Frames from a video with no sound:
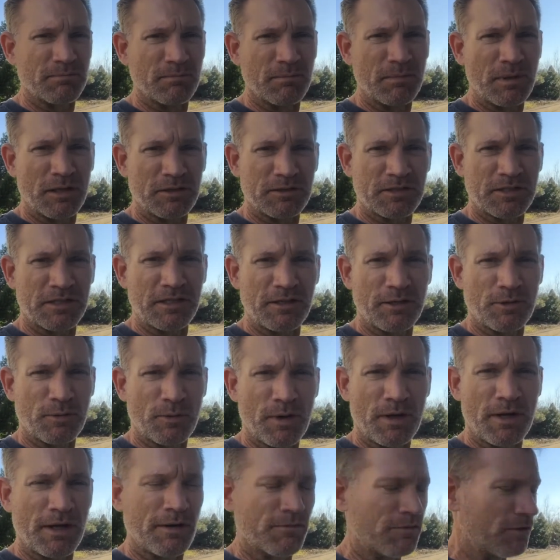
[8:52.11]
melting it or
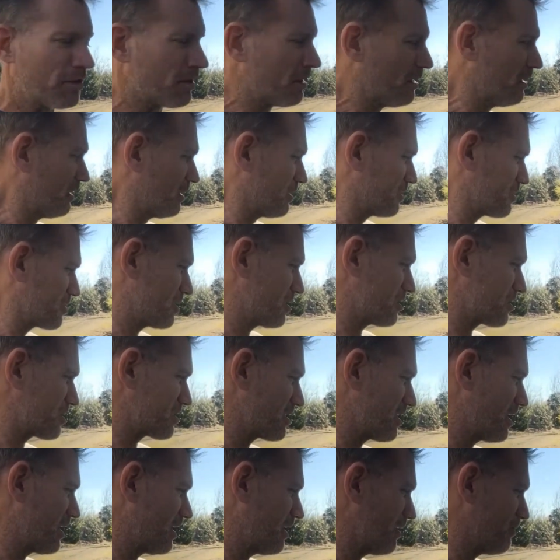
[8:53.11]
whatever. It's
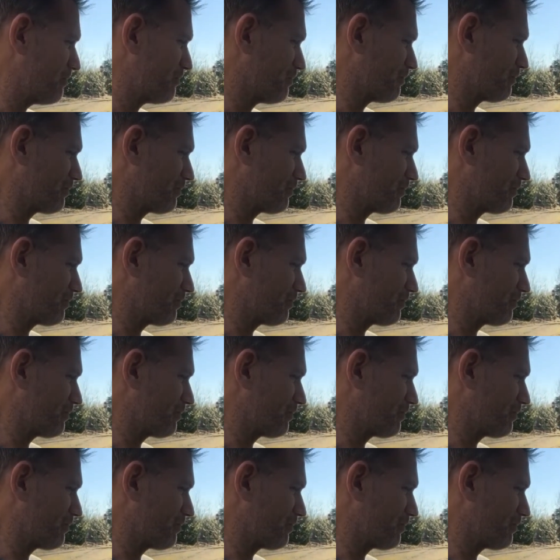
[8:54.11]
just uh,